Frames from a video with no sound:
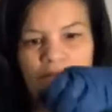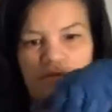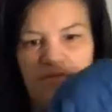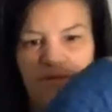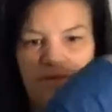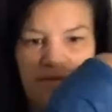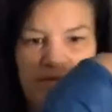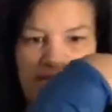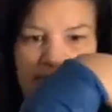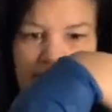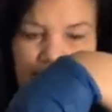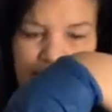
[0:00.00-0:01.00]
Go
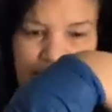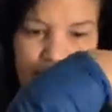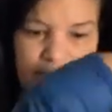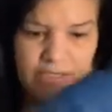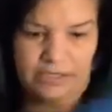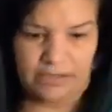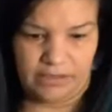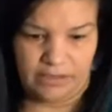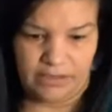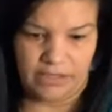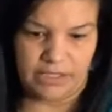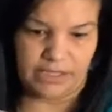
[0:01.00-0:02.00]
ahead and
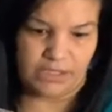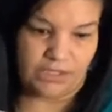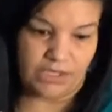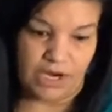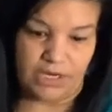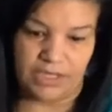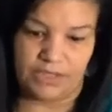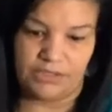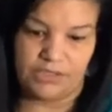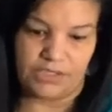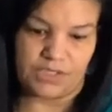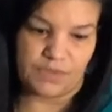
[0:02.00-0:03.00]
get
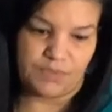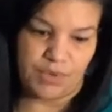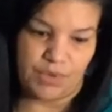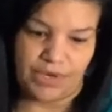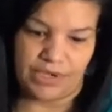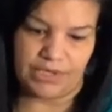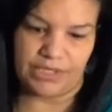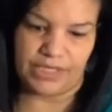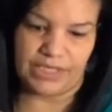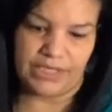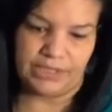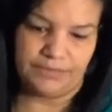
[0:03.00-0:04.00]
started. Just pour it on
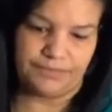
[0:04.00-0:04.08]
there.